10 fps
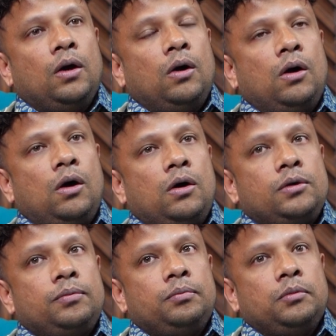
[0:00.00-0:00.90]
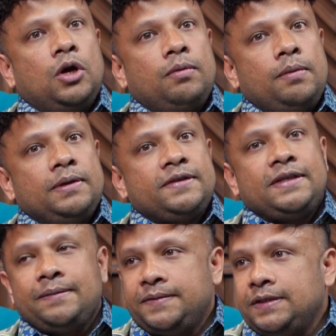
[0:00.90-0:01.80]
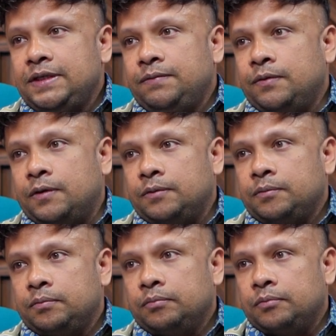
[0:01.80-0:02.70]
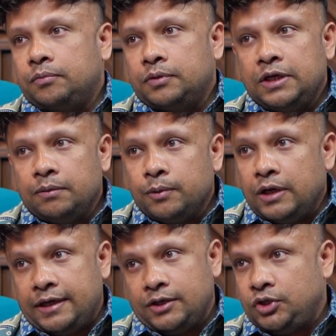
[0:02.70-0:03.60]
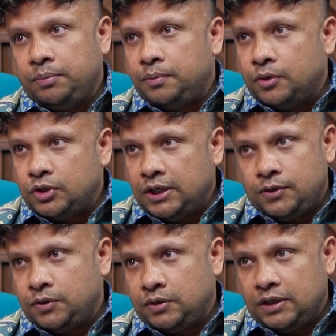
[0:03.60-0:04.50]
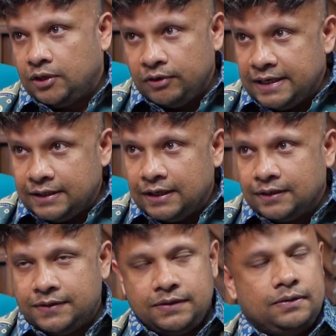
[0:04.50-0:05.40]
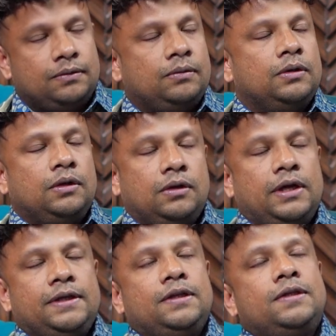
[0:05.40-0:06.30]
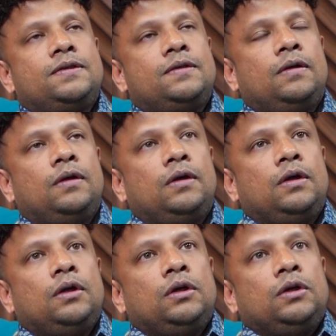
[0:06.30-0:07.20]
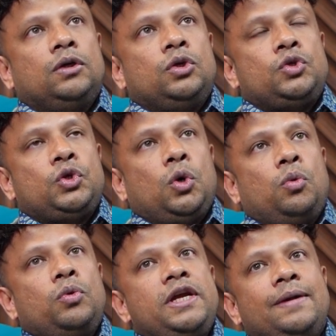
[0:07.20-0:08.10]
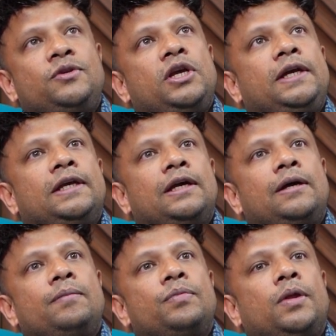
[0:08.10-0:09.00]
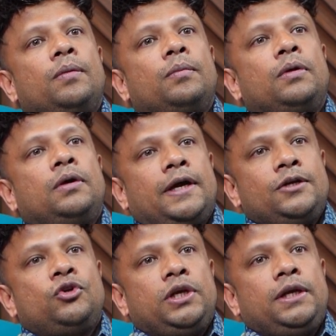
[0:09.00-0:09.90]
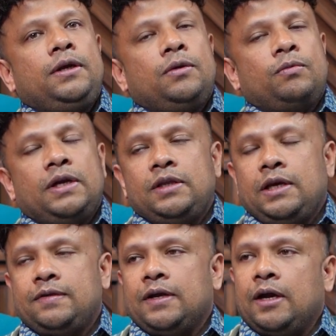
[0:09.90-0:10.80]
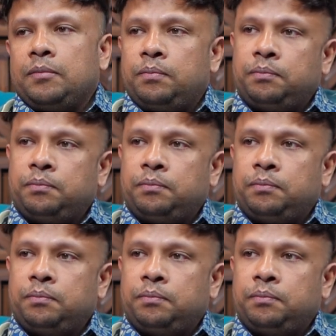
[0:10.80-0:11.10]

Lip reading: or government subsidy for renewable energy projects or the green deals like this. So we have taken a country where there is a